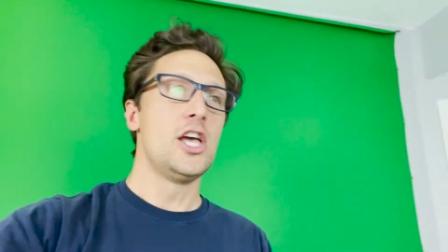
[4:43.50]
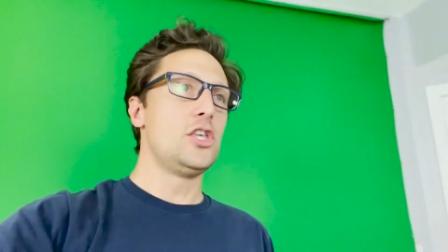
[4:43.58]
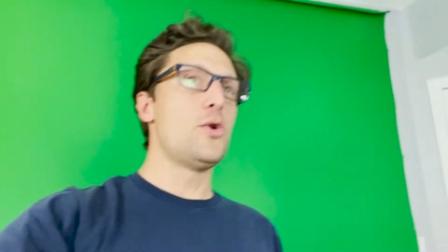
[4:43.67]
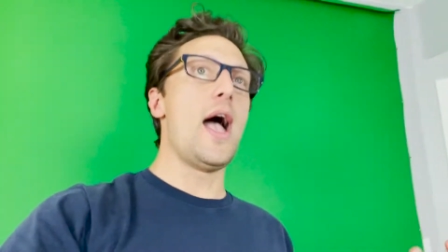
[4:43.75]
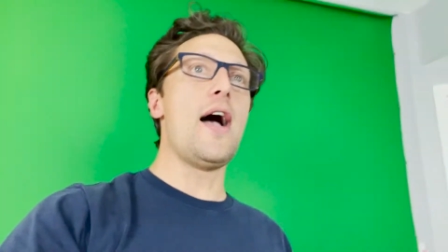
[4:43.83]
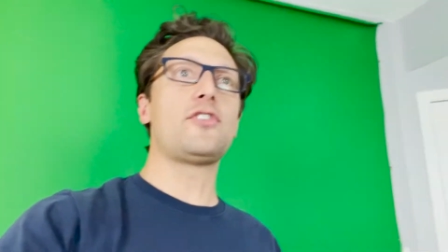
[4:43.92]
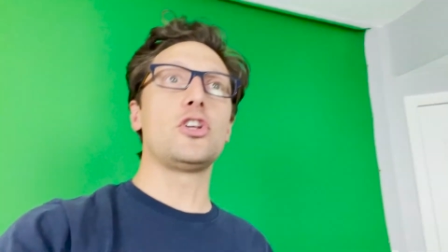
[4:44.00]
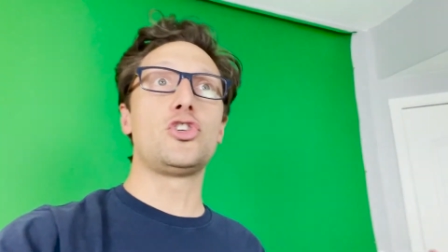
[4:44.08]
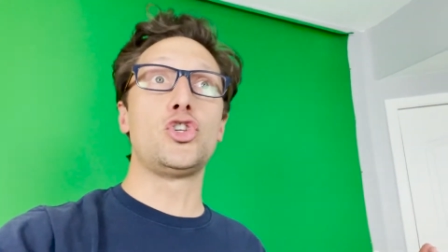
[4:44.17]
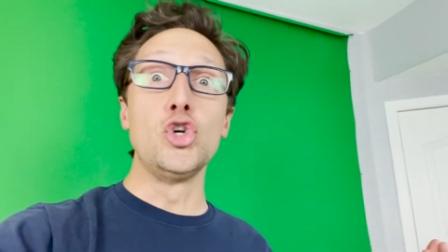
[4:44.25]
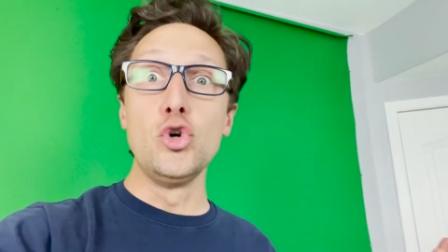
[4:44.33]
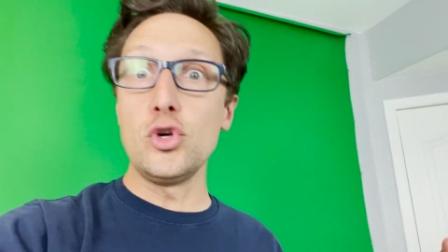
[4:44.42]
You have to
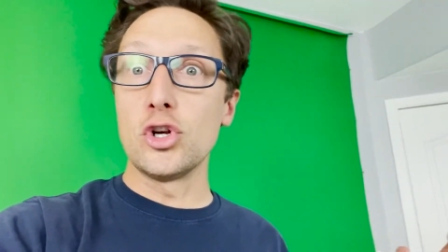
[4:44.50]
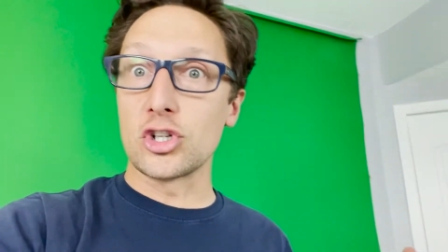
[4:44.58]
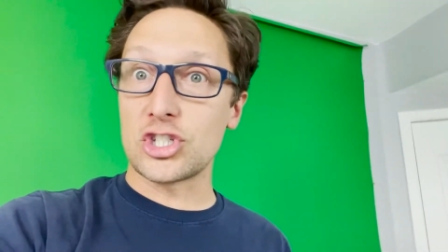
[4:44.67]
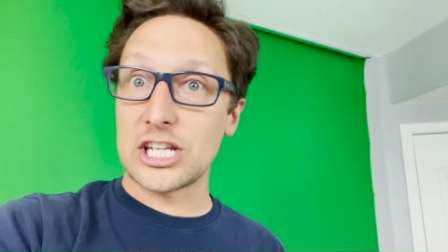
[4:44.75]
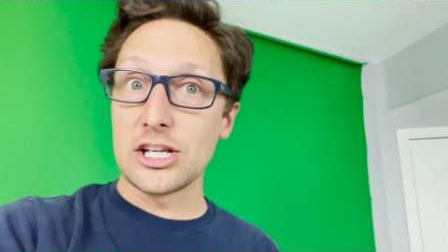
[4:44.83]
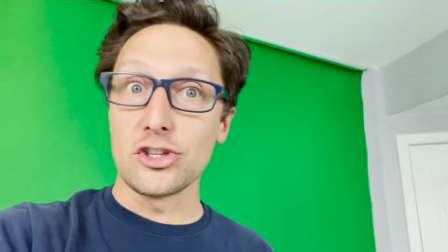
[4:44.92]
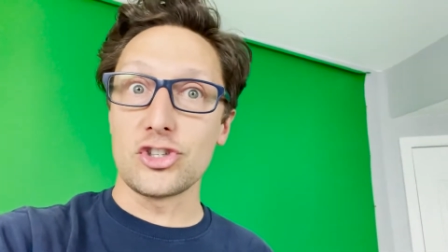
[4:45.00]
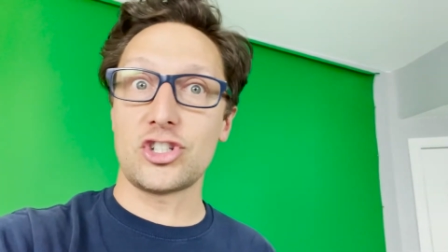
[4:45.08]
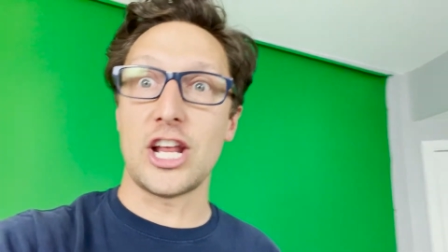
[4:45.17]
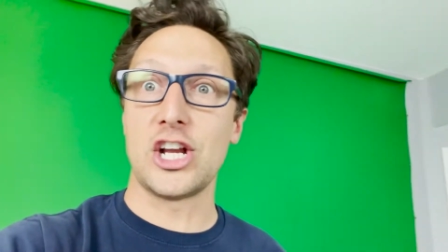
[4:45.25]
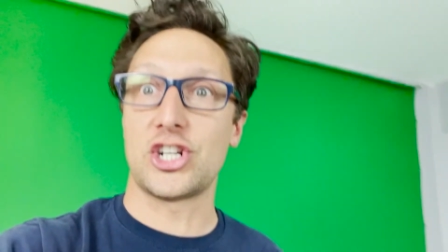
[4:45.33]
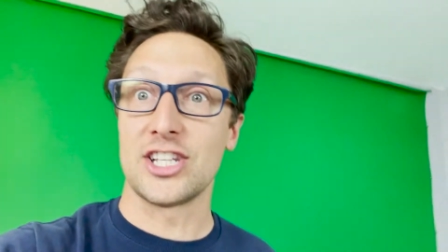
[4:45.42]
do your skills
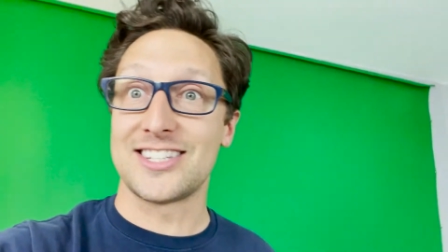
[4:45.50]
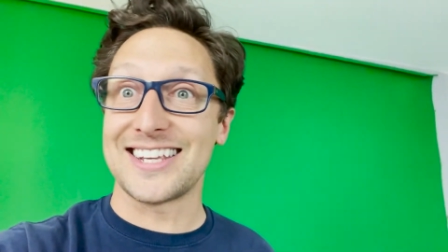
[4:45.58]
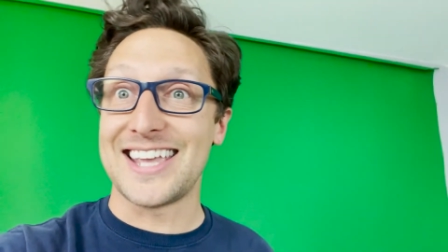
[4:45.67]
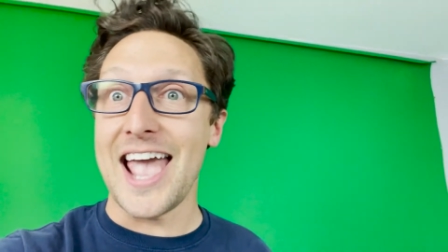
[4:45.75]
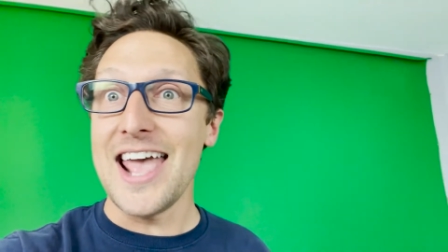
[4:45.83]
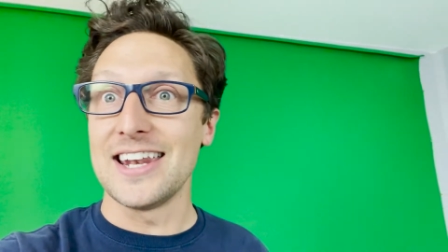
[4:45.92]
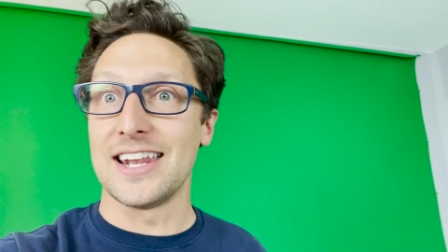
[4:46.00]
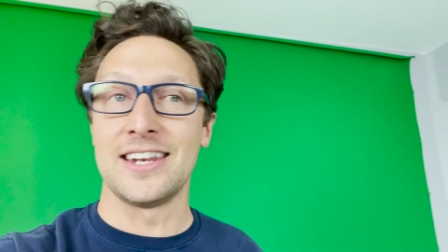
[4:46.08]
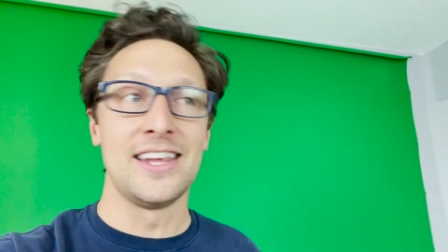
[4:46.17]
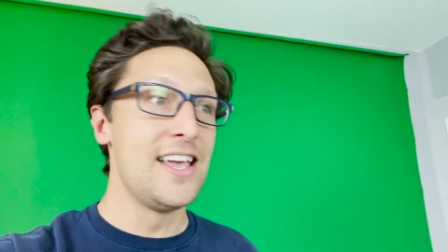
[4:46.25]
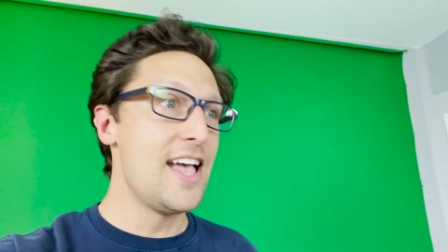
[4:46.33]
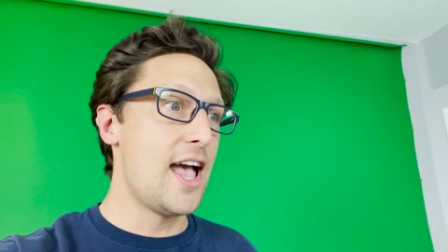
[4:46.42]
stations again.
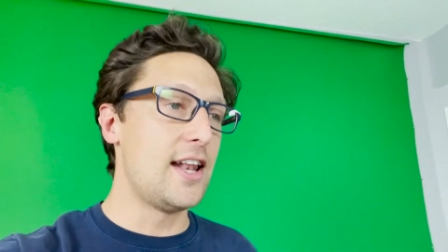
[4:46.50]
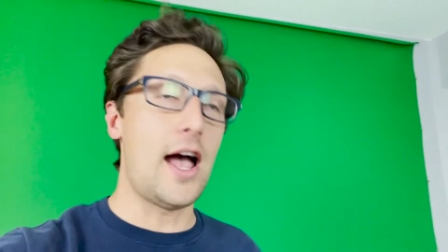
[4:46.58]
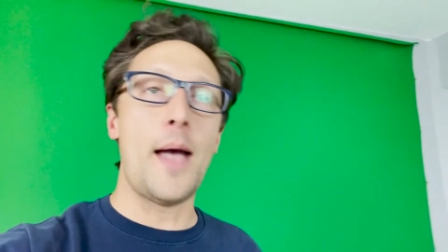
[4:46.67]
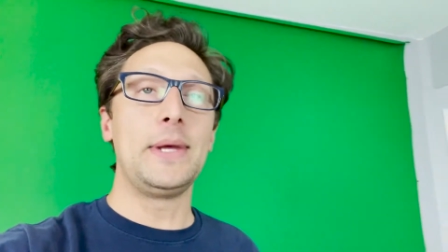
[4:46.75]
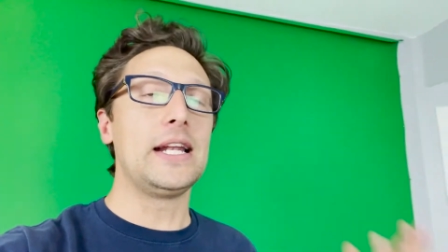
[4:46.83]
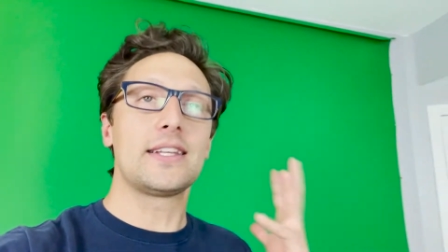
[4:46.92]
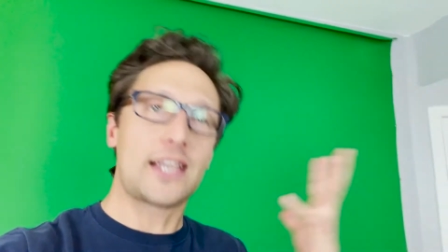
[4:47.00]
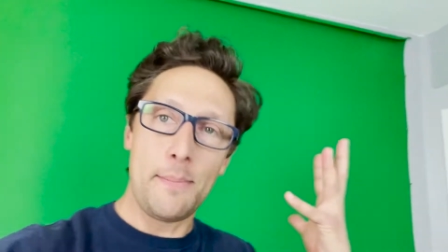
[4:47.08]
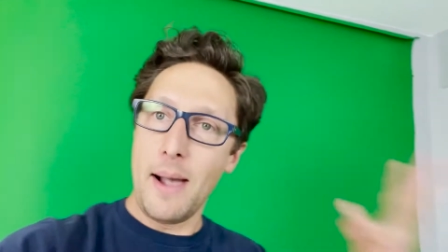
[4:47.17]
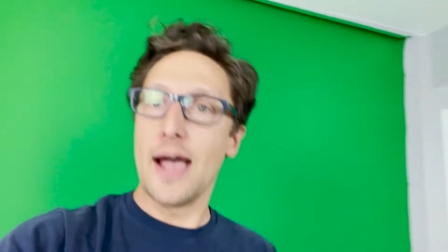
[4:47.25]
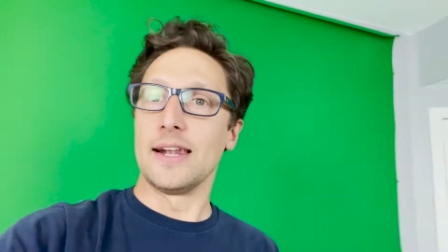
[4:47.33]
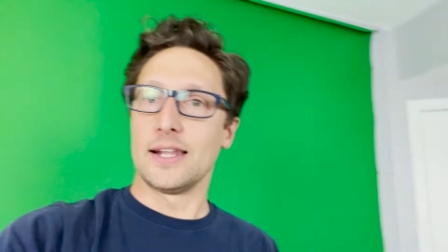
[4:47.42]
And I mean, come
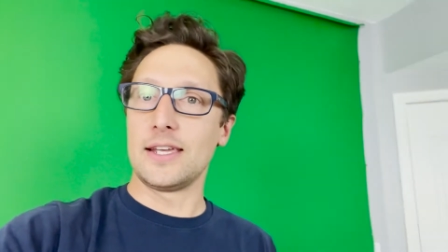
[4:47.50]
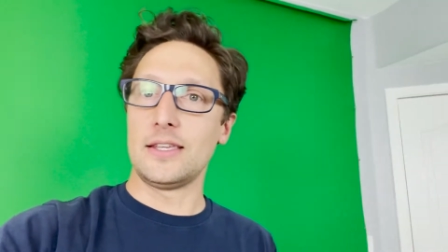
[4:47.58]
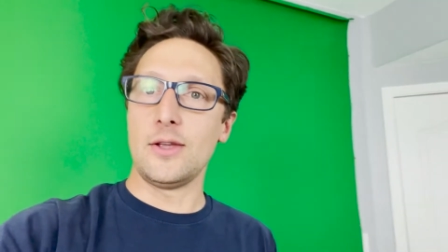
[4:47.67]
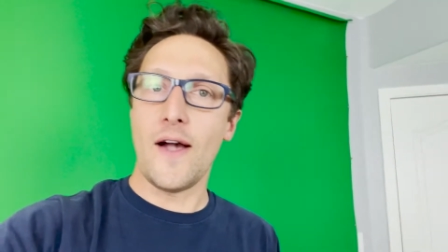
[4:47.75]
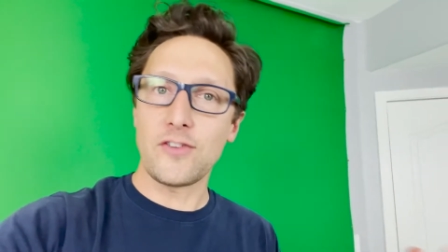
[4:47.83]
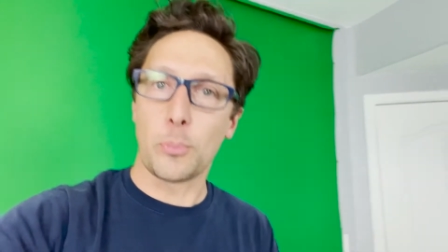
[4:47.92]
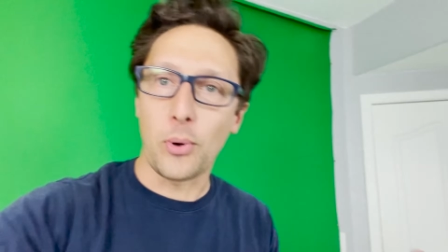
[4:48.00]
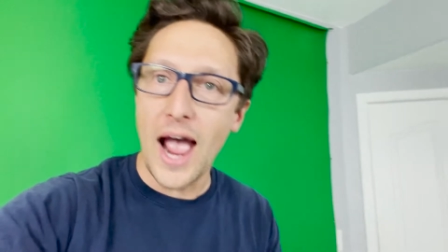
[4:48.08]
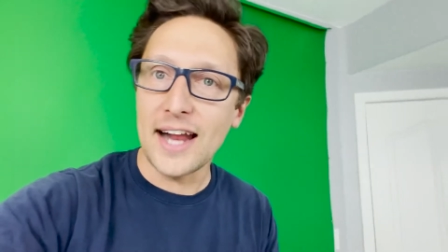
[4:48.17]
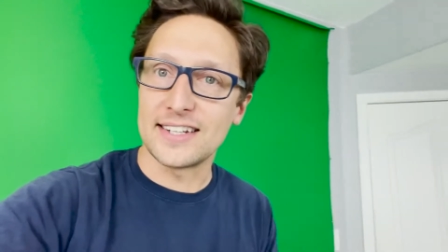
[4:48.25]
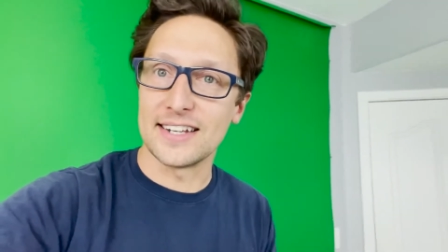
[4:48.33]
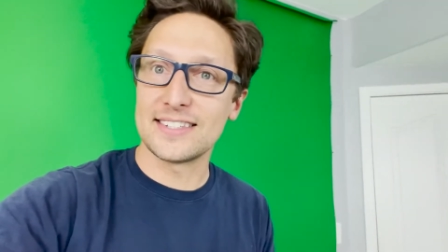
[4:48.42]
on, like you have to
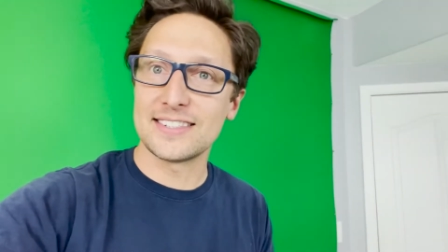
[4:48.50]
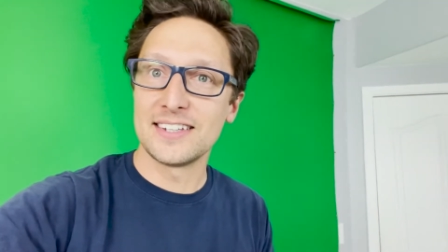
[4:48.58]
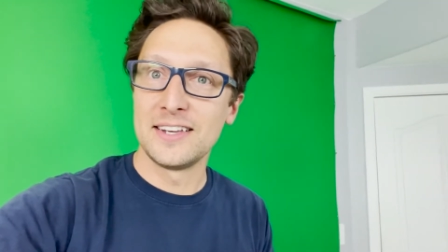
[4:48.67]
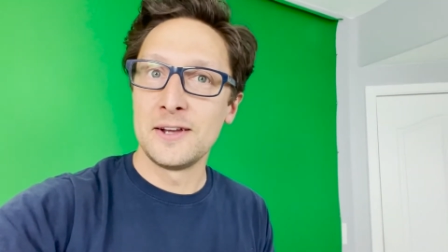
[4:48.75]
practice.